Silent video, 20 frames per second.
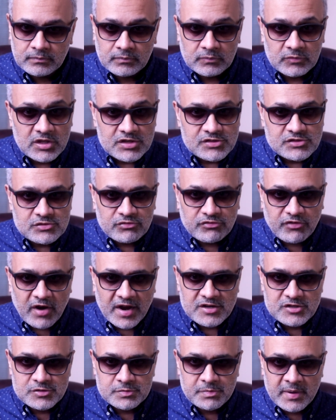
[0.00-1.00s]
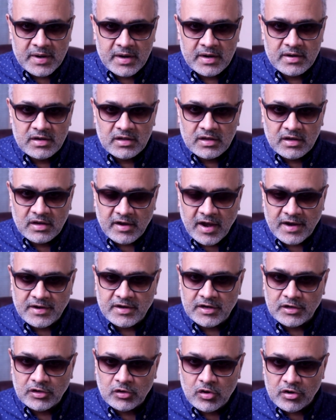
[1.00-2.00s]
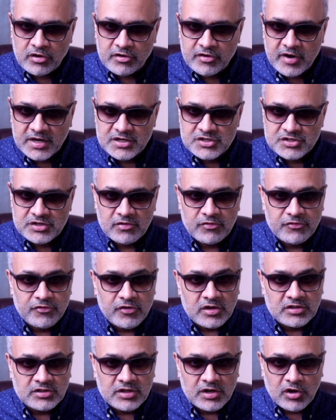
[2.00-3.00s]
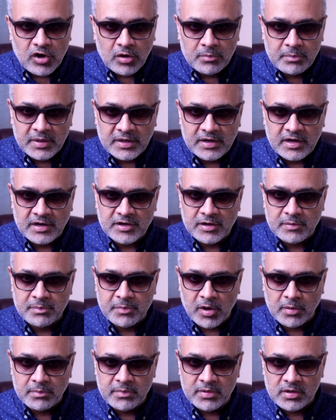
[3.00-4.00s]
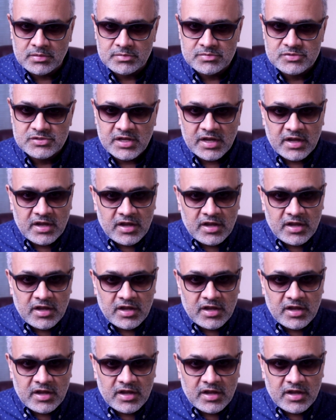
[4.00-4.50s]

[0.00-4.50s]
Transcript: This widespread credit contraction further complicated problems,